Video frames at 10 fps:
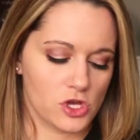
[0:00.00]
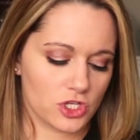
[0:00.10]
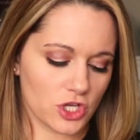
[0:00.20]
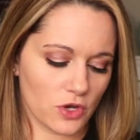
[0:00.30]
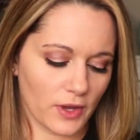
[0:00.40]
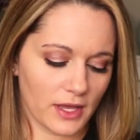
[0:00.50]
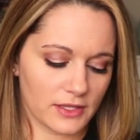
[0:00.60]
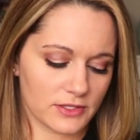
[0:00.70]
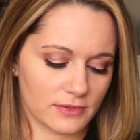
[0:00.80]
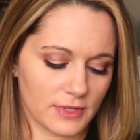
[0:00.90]
So
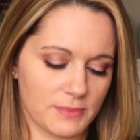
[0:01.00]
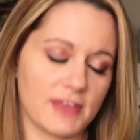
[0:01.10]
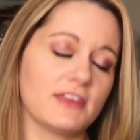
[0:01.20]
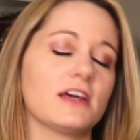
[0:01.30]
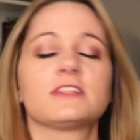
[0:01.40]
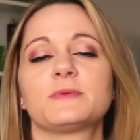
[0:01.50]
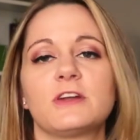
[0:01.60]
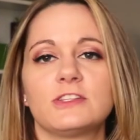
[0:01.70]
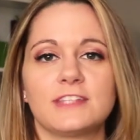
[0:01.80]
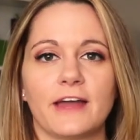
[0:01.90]
it, he made the announcement
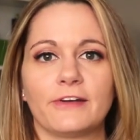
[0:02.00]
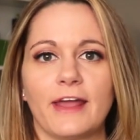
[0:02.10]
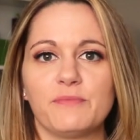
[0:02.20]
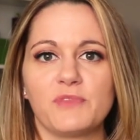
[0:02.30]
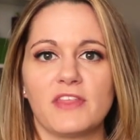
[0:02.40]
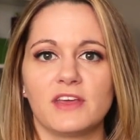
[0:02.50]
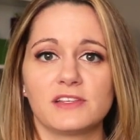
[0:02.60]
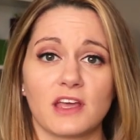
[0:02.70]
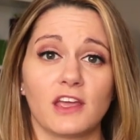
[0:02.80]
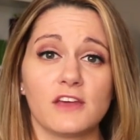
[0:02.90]
on Saturday, and the
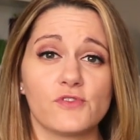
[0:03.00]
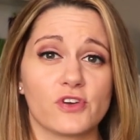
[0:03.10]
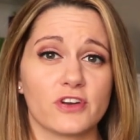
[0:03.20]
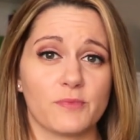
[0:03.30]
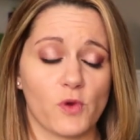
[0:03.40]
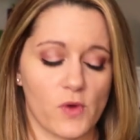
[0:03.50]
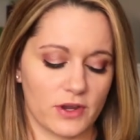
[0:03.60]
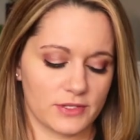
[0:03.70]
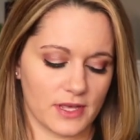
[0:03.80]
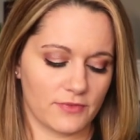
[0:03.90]
executive order number one
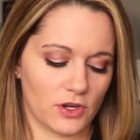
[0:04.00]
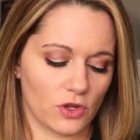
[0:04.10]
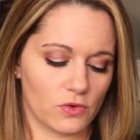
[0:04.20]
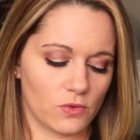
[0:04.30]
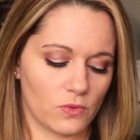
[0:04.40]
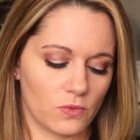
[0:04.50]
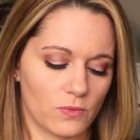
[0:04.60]
oh seven go,